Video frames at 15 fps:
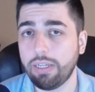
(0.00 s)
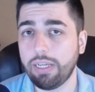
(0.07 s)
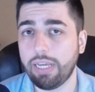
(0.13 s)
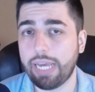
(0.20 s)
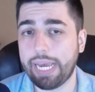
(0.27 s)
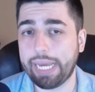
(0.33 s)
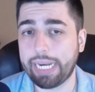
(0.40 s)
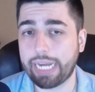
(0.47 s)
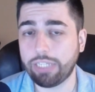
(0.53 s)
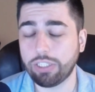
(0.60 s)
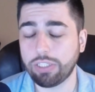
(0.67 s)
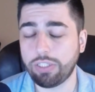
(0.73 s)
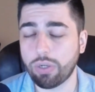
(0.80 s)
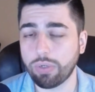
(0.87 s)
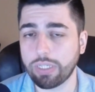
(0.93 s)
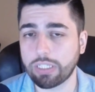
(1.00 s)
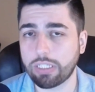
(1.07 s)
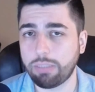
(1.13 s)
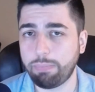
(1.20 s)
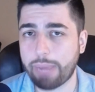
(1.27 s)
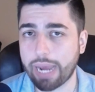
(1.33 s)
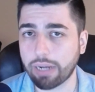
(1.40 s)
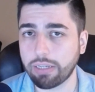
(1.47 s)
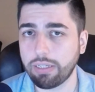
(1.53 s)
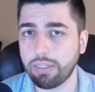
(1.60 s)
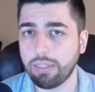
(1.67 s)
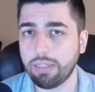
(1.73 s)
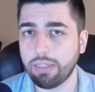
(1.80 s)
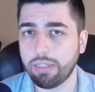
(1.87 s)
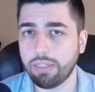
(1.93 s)
And I just don't expect
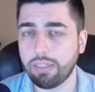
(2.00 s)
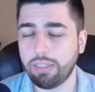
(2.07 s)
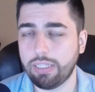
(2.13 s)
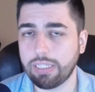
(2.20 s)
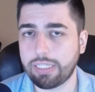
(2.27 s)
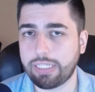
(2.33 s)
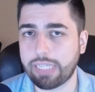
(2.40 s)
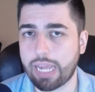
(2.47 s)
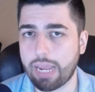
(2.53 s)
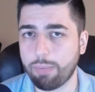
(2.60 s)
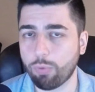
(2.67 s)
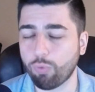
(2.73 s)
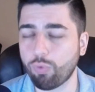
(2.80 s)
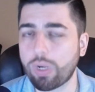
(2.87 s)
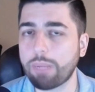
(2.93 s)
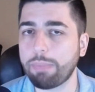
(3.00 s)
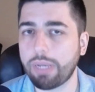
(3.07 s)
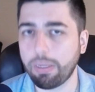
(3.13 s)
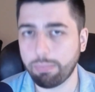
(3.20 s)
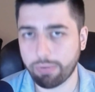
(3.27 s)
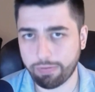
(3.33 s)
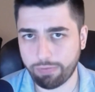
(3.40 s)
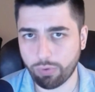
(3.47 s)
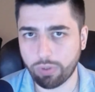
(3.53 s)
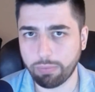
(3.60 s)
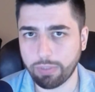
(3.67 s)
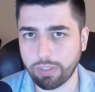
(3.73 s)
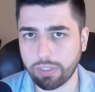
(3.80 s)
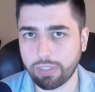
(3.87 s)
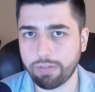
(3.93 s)
the same repeat
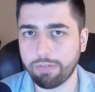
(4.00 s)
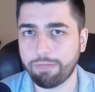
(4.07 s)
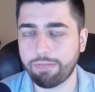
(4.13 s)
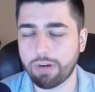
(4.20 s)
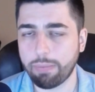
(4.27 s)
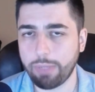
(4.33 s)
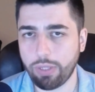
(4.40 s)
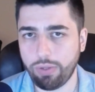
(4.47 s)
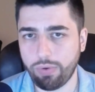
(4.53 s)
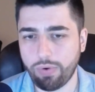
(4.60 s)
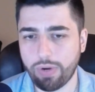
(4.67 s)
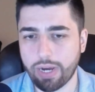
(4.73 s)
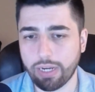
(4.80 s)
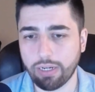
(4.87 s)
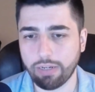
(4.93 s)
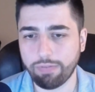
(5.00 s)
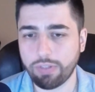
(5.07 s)
performance from United.